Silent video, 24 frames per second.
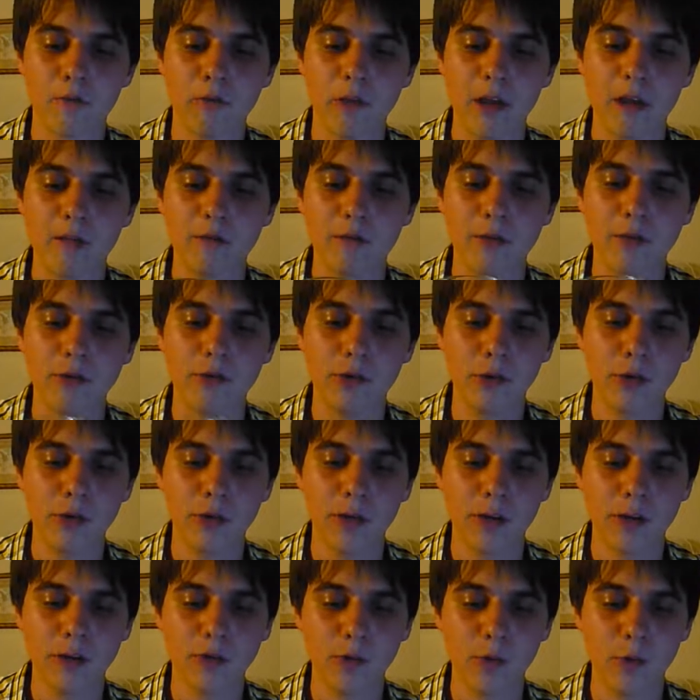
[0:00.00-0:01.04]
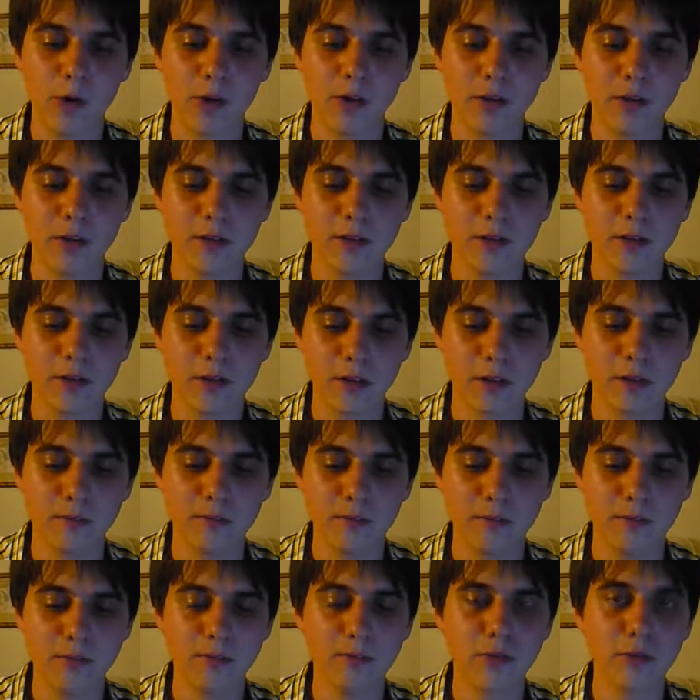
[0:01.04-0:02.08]
flavor to it, as well as the
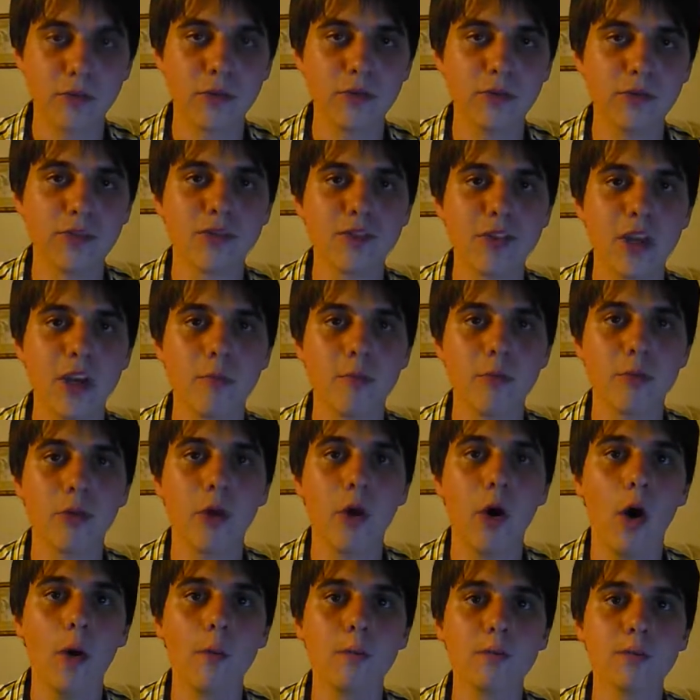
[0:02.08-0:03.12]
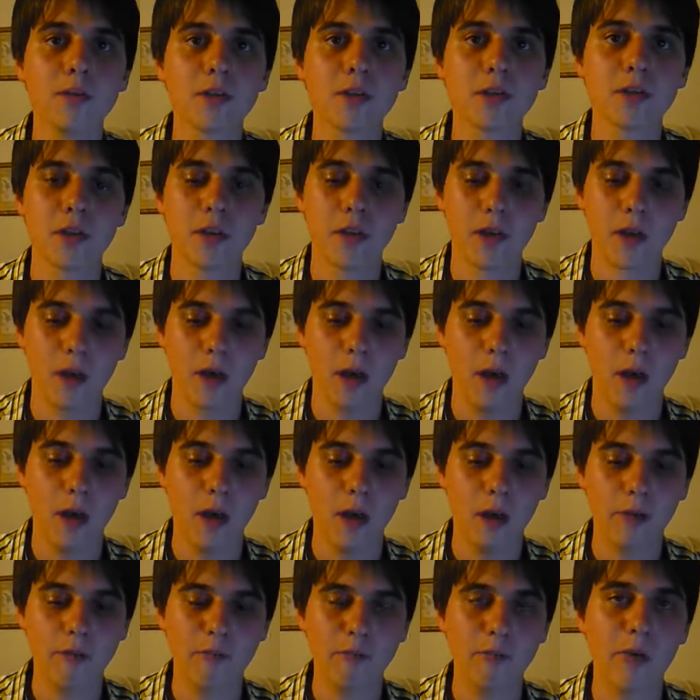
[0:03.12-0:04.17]
stable hops
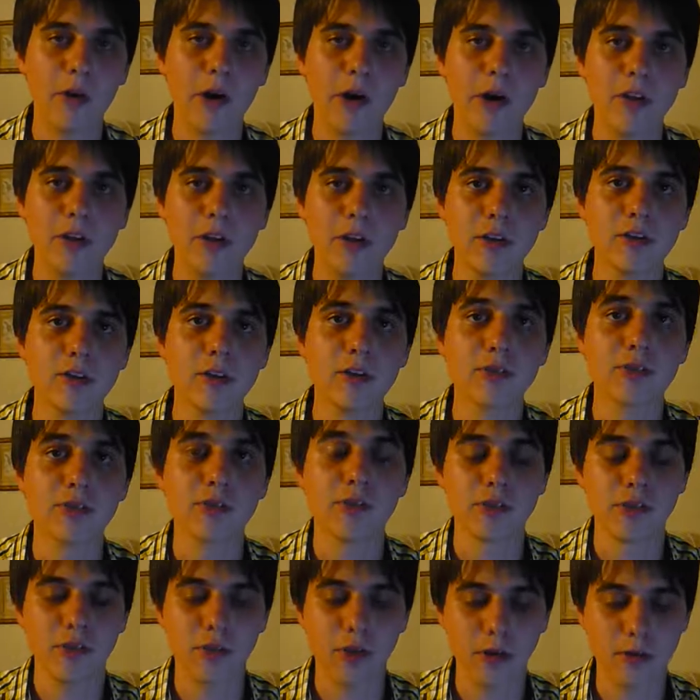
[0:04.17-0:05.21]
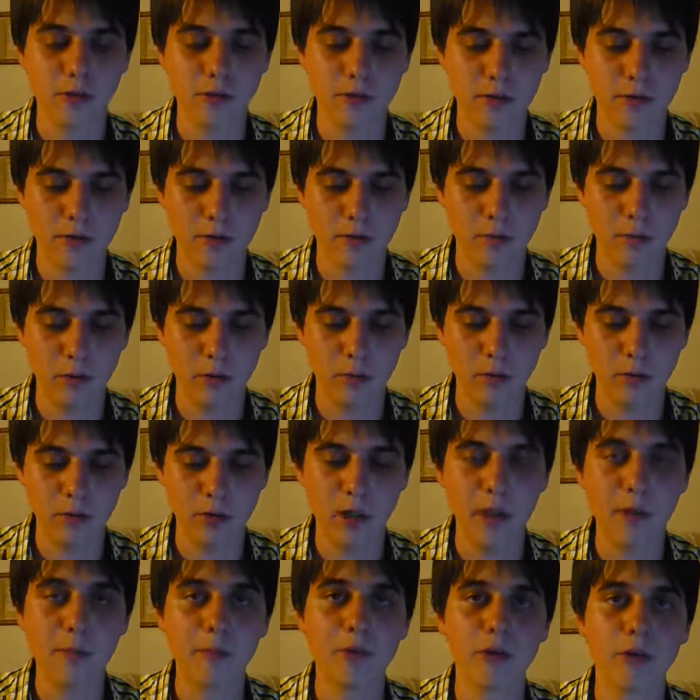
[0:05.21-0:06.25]
and piney citrus notes, maybe
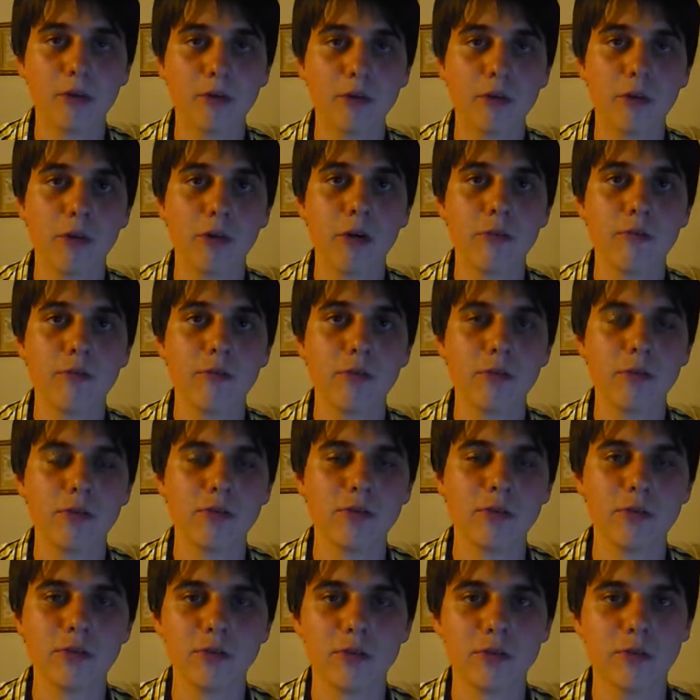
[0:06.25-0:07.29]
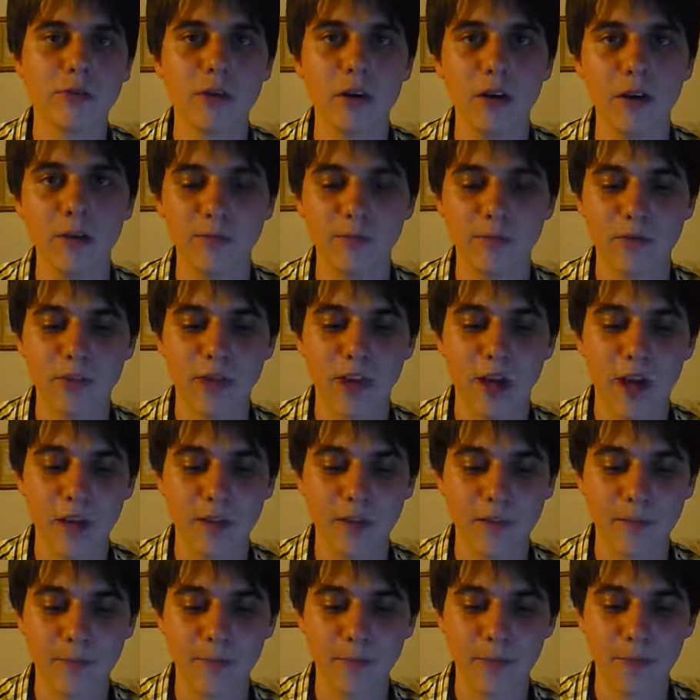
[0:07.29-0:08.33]
lemon and grapefruit, just tad.
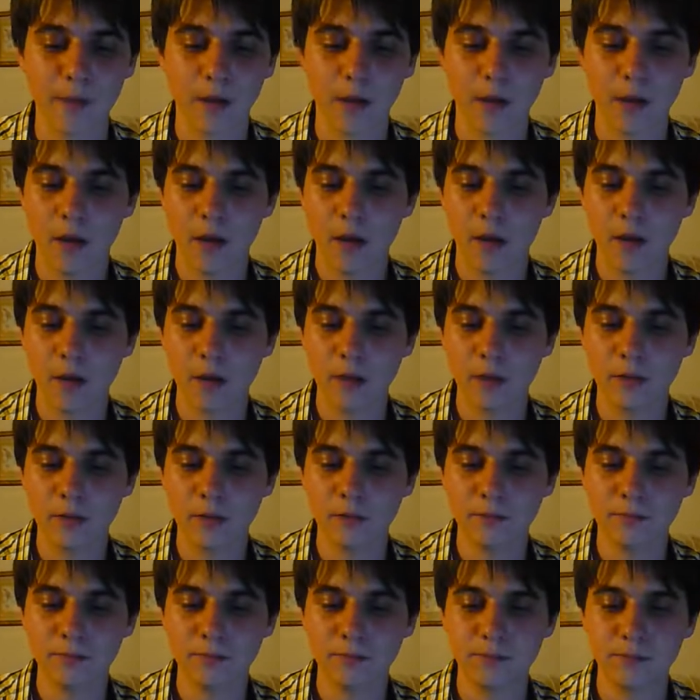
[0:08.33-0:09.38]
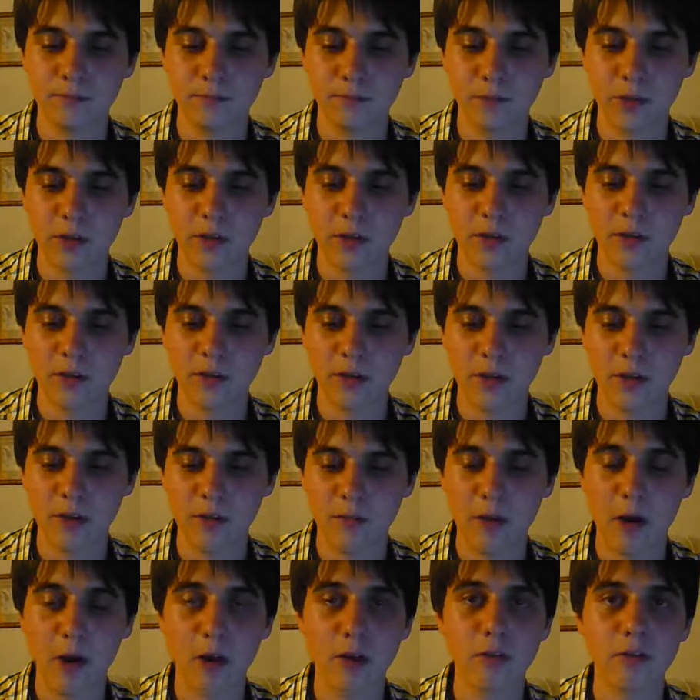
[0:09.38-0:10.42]
What can I say? The
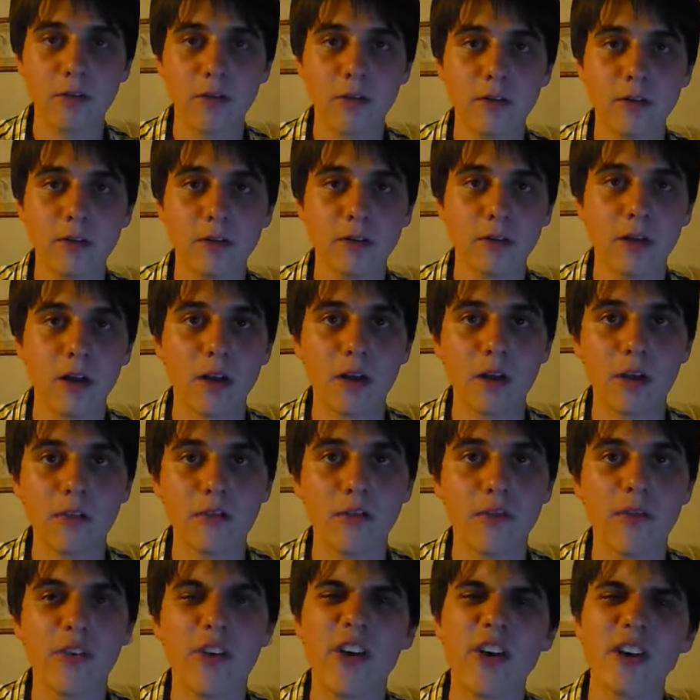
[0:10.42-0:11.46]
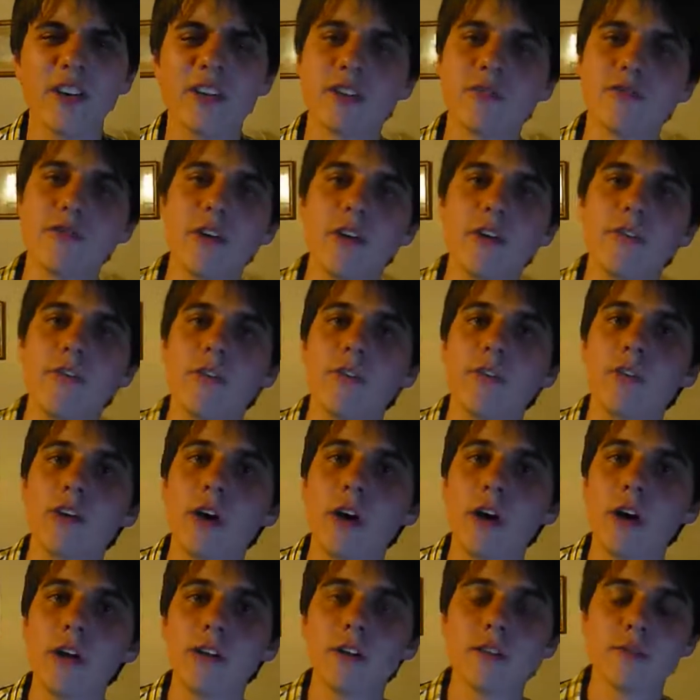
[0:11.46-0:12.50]
mouthfeel at first is very, very
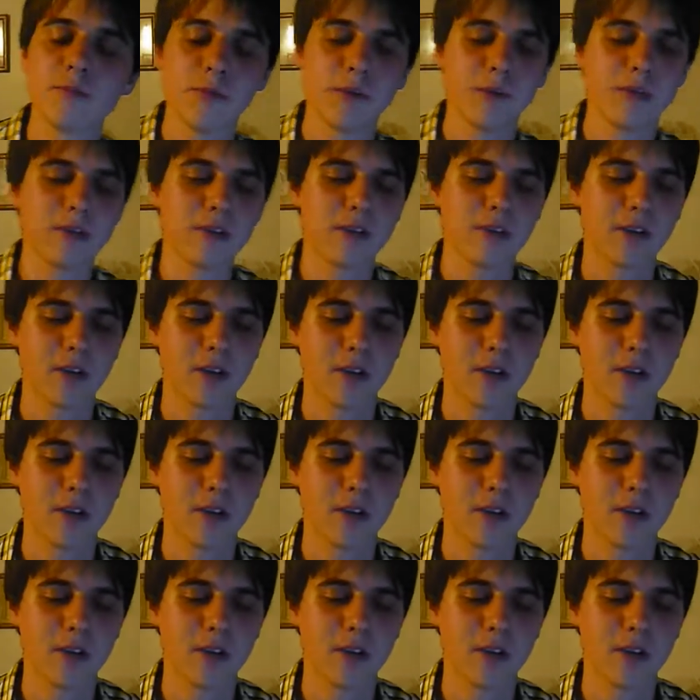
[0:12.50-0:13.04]
nice, but